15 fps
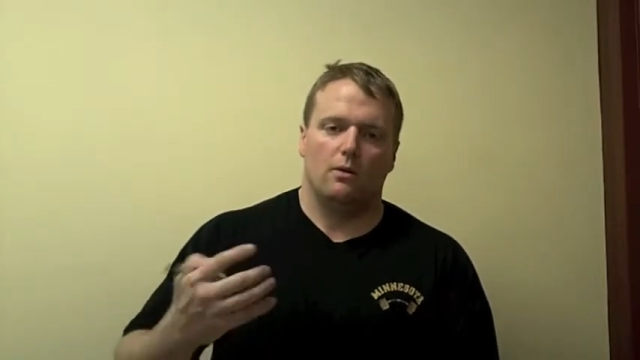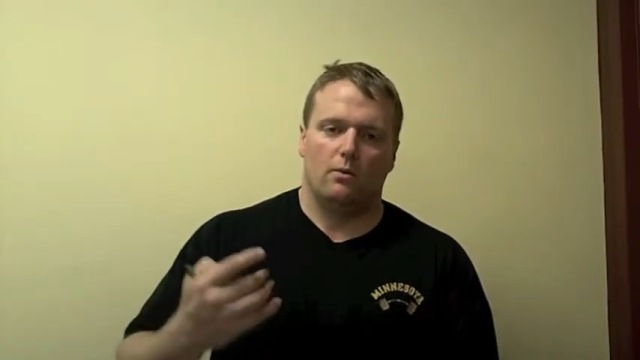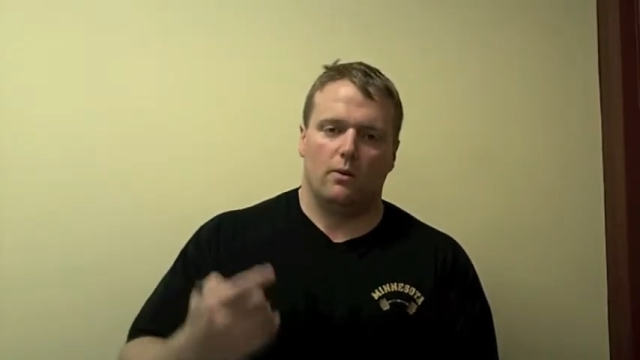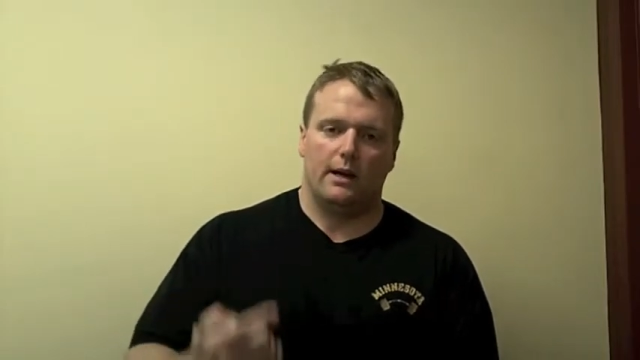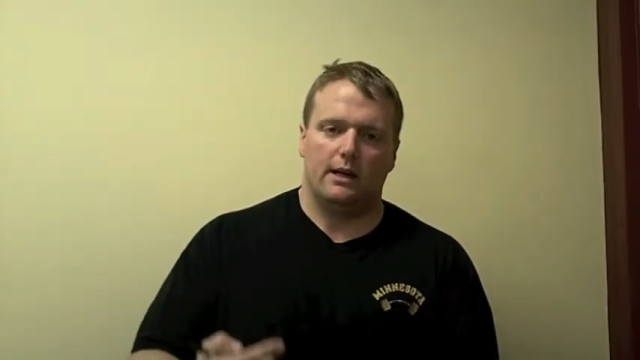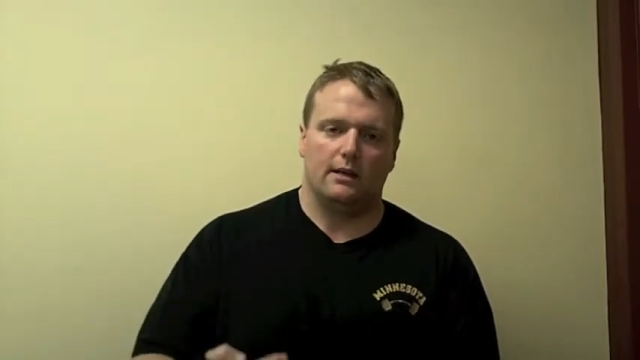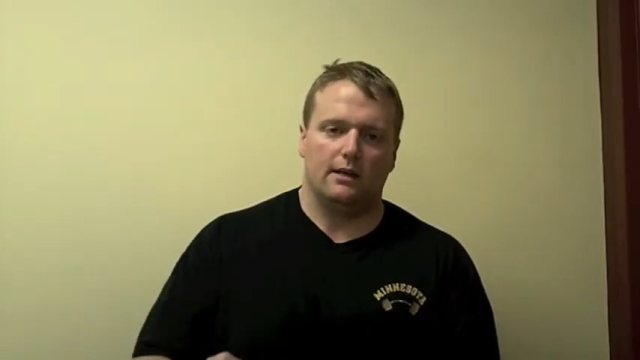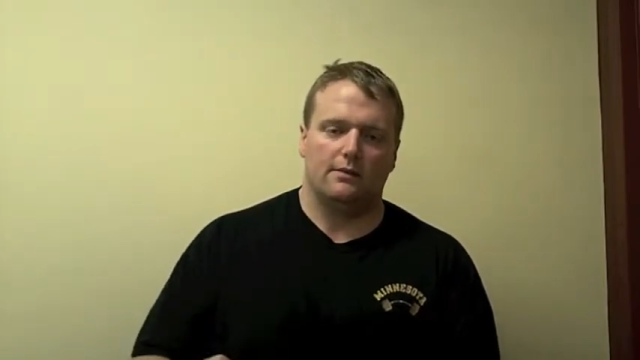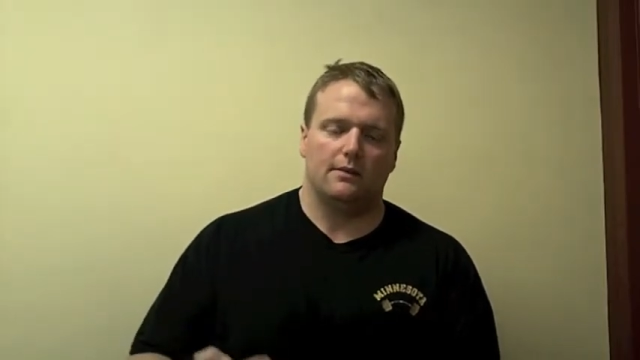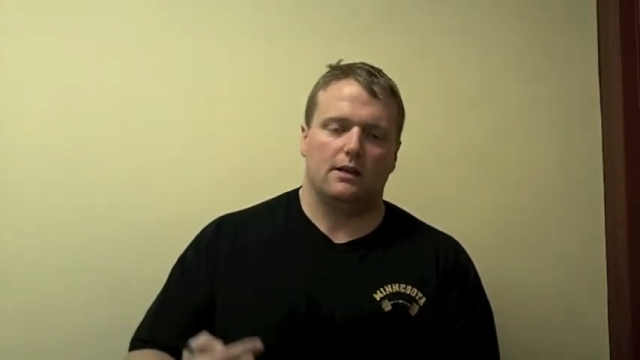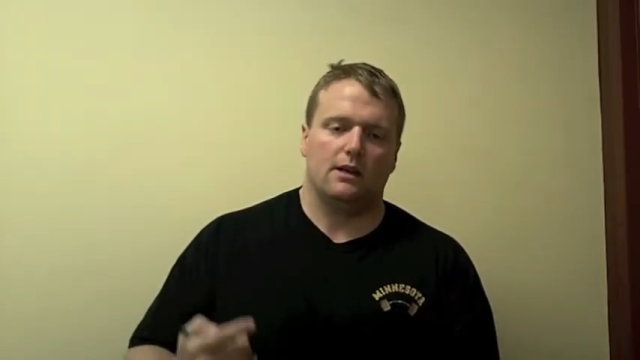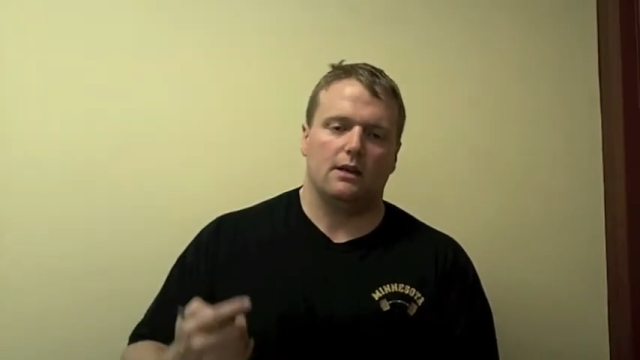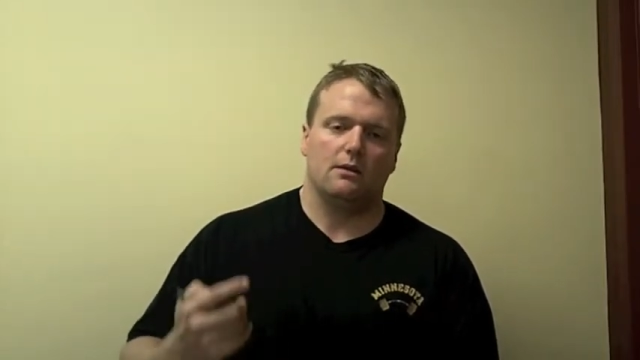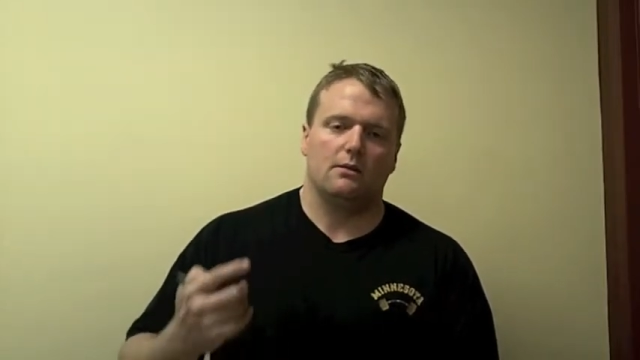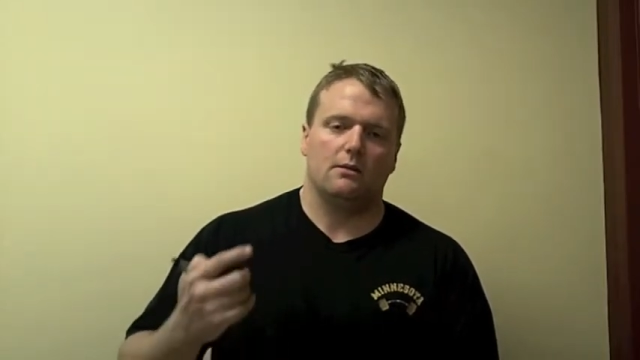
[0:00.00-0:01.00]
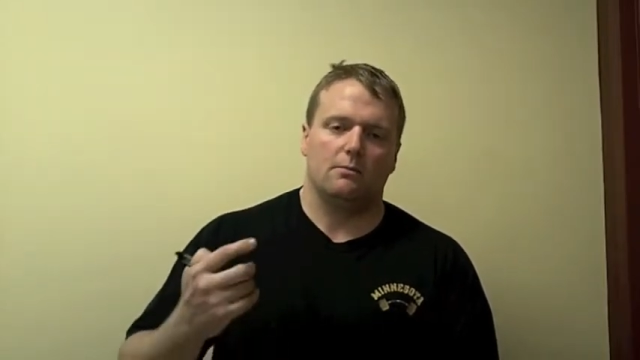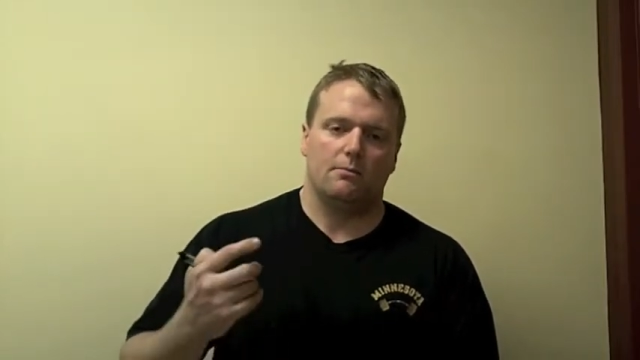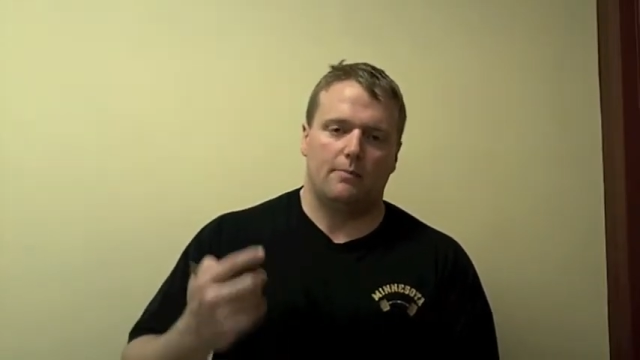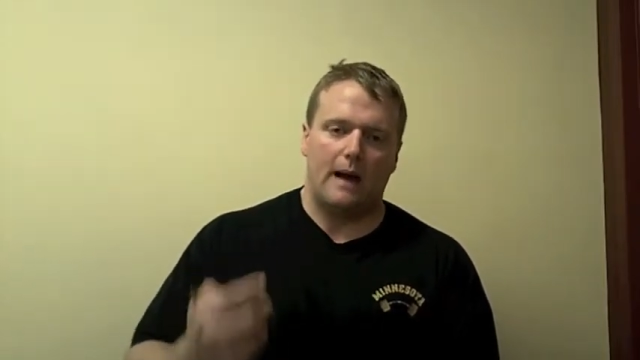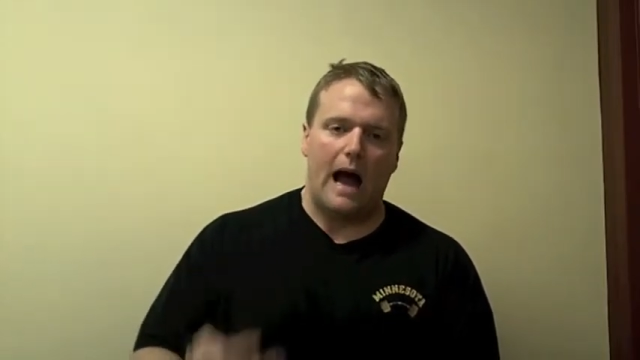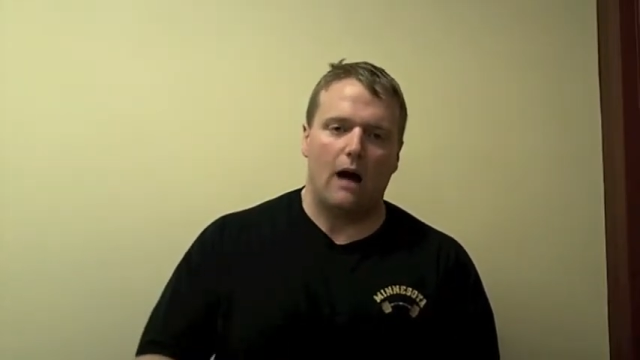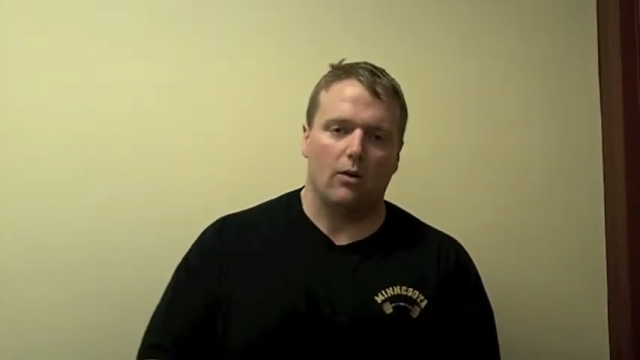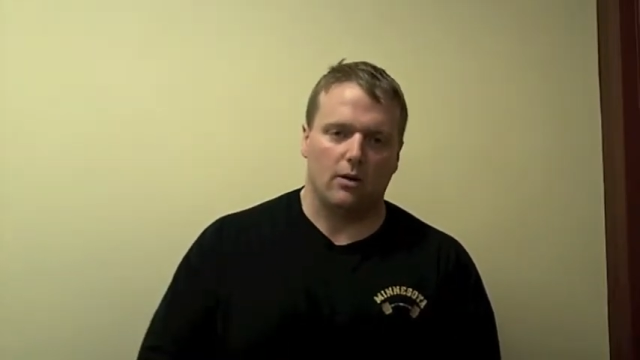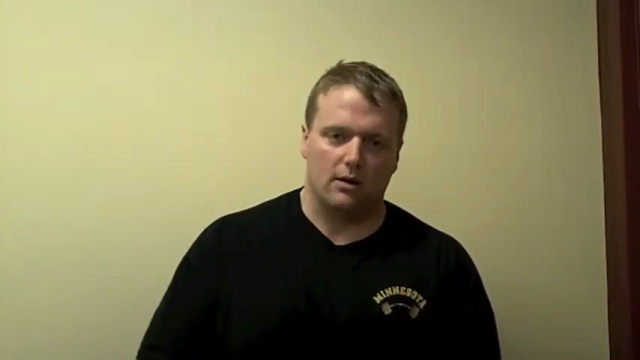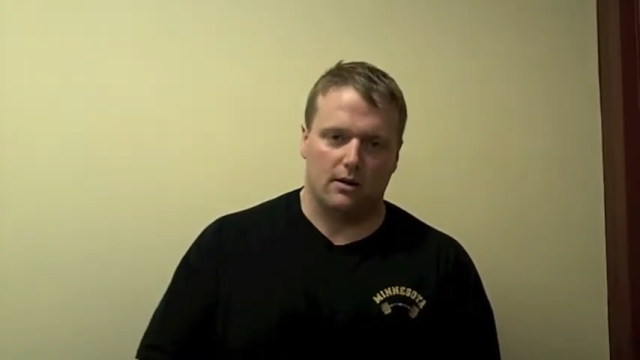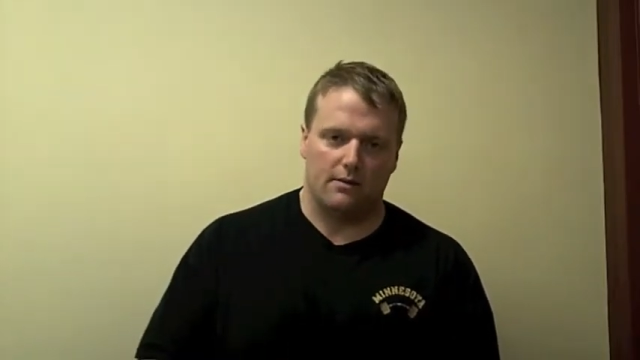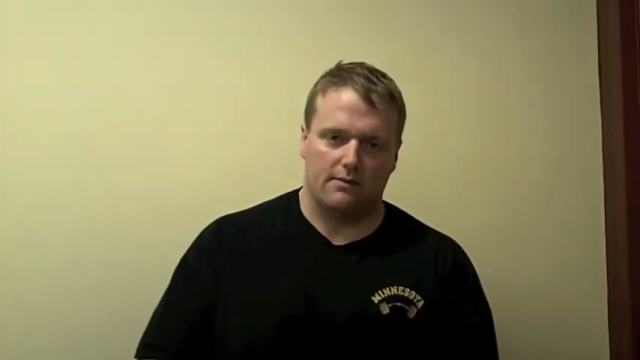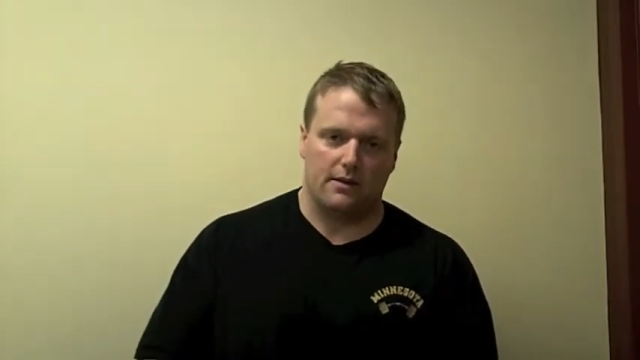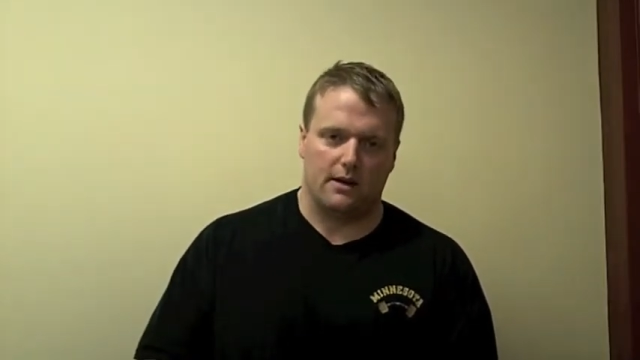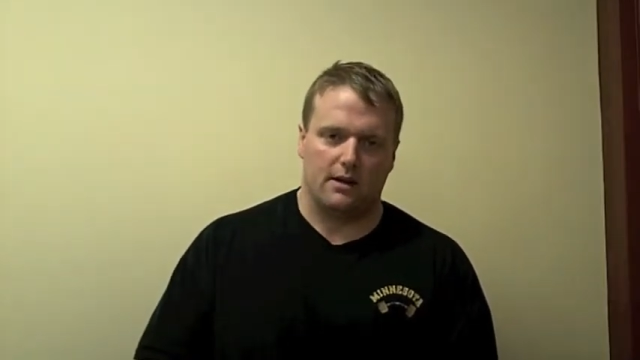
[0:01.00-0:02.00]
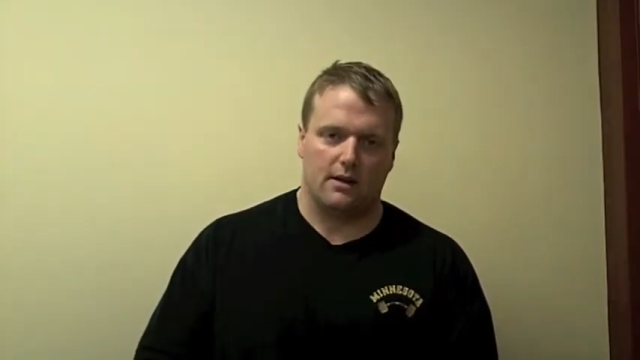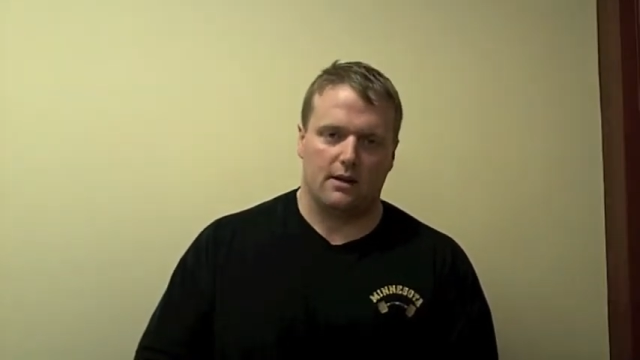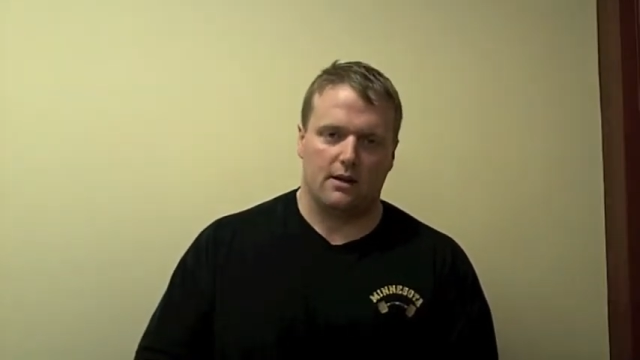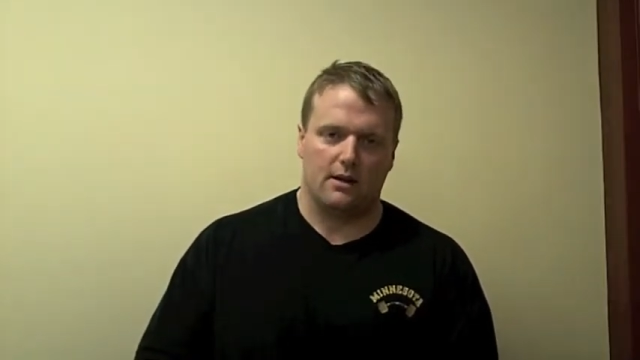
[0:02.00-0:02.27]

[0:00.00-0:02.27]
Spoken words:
weightlifting, powerlifting,